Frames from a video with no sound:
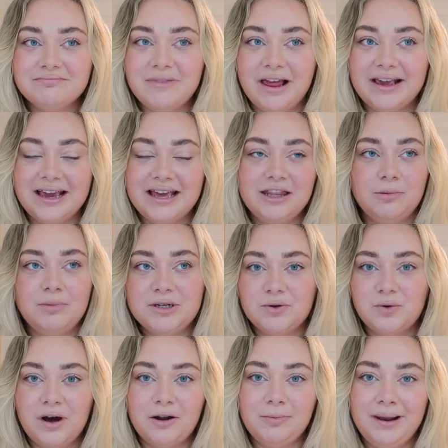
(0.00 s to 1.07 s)
like in the
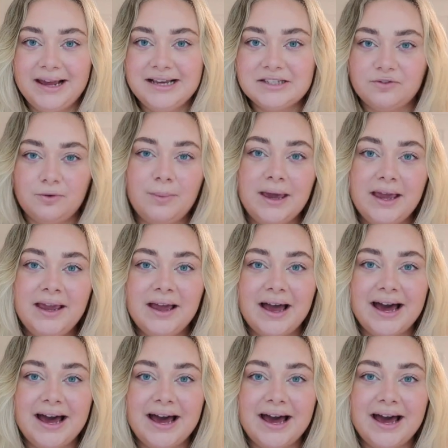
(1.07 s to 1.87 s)
middle kind of place for me,